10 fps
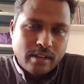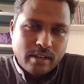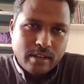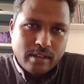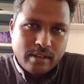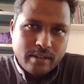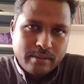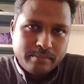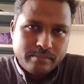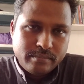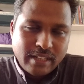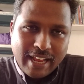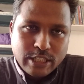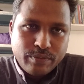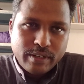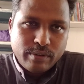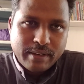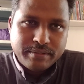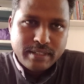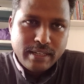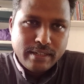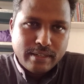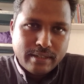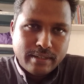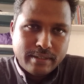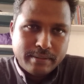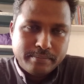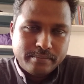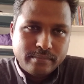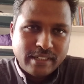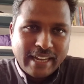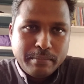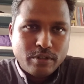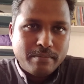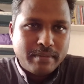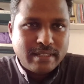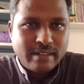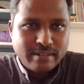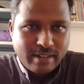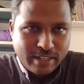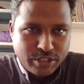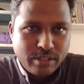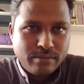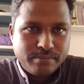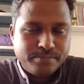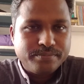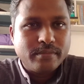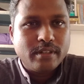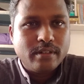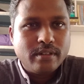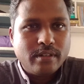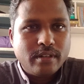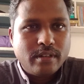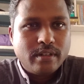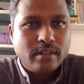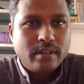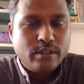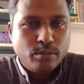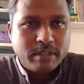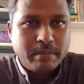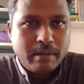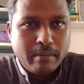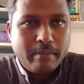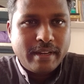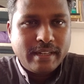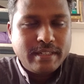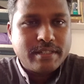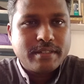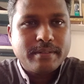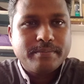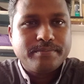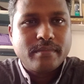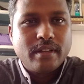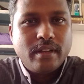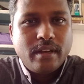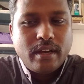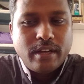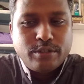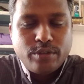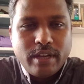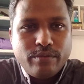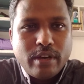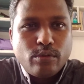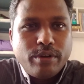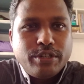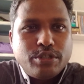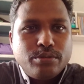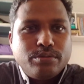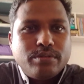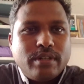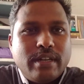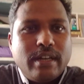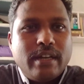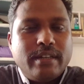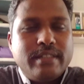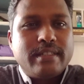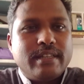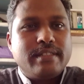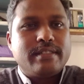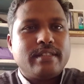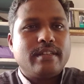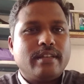In the last week, we have seen the types of muscle contraction. You must be remembering it. And today, we are going to discuss